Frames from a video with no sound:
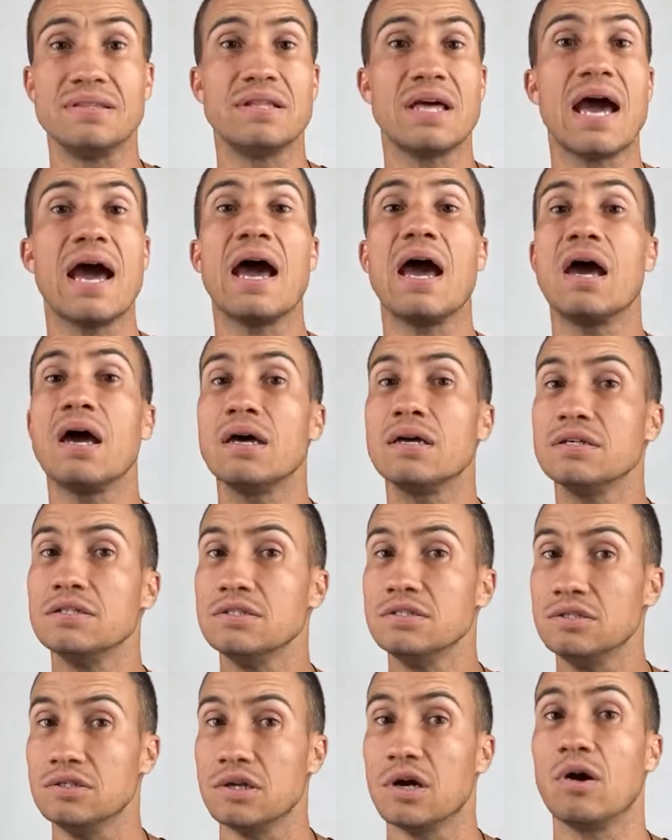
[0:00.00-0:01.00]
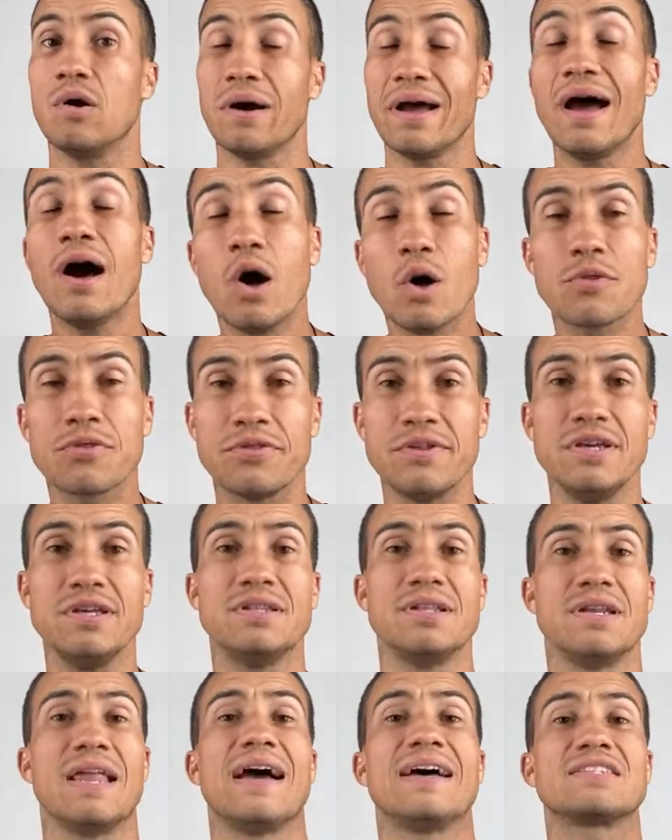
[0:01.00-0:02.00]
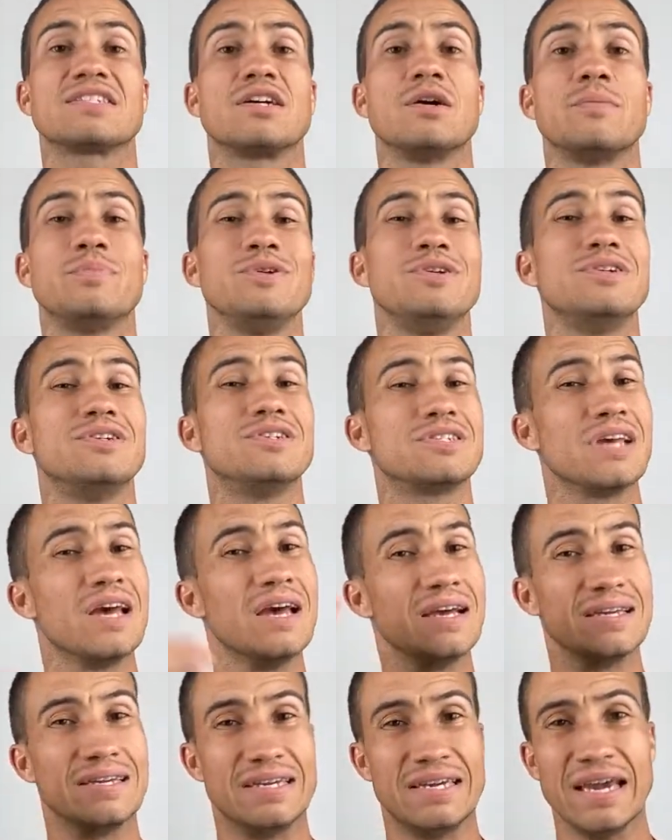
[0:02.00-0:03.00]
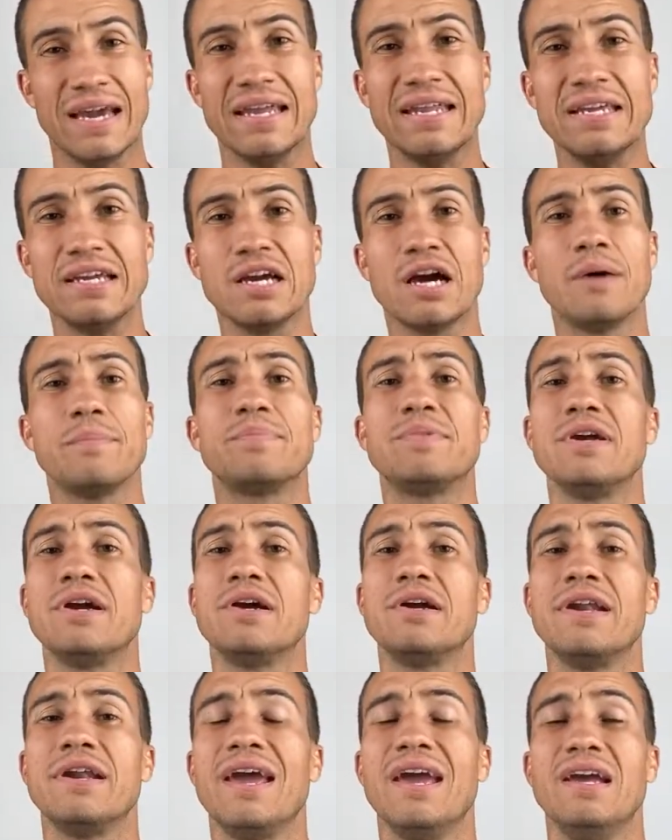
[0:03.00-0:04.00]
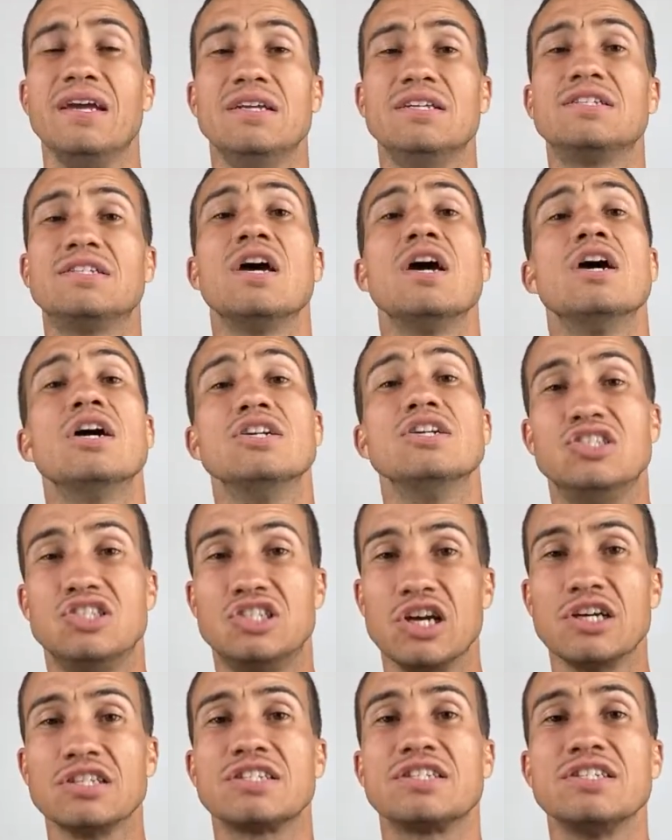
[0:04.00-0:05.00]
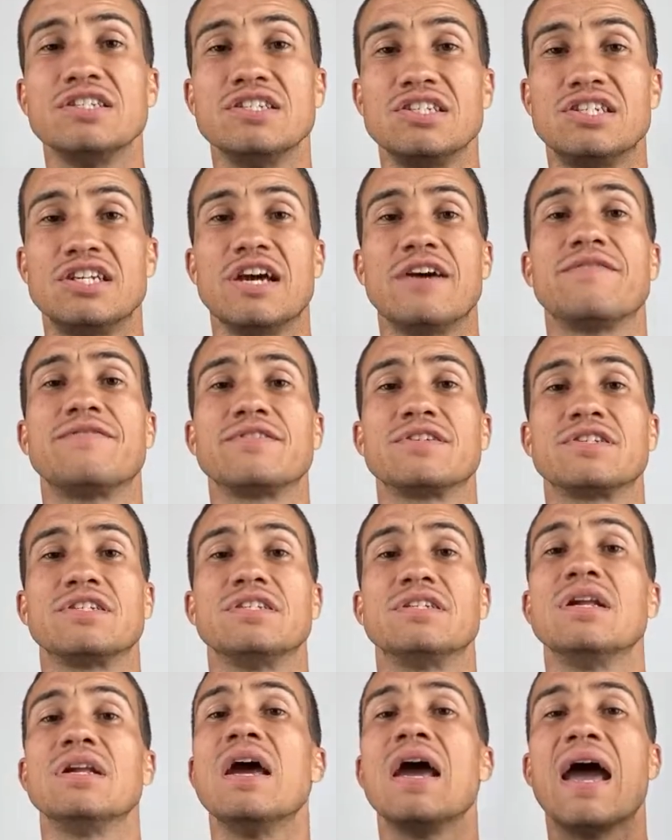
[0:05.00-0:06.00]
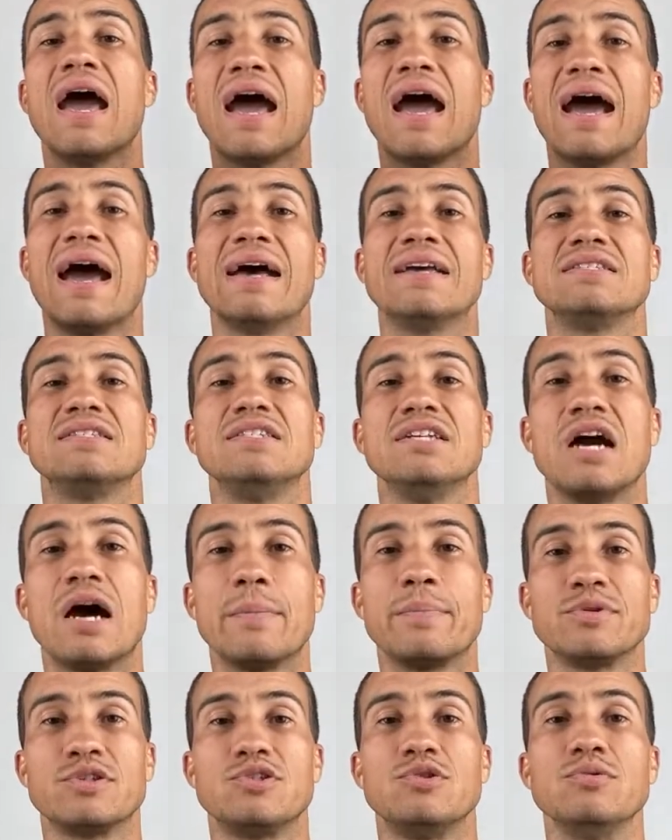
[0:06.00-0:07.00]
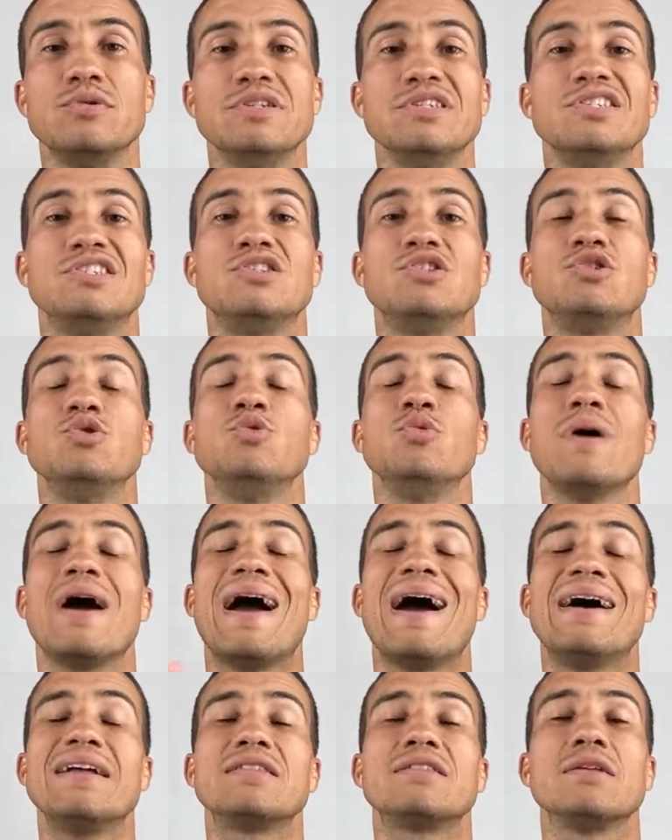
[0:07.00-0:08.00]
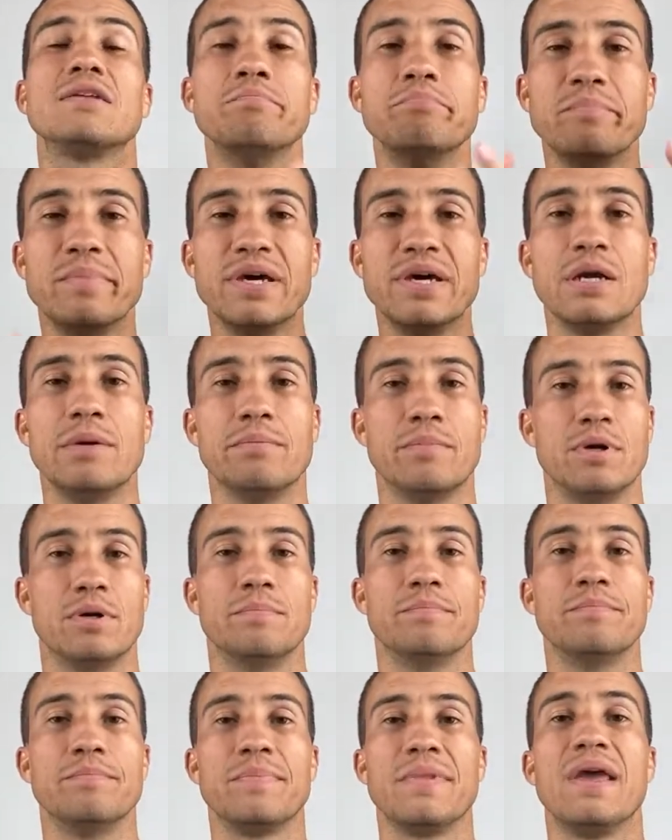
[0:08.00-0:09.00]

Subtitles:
that, healthy the last couple years, getting up there in age. Justin Jefferson has the opportunity to, at the minimum,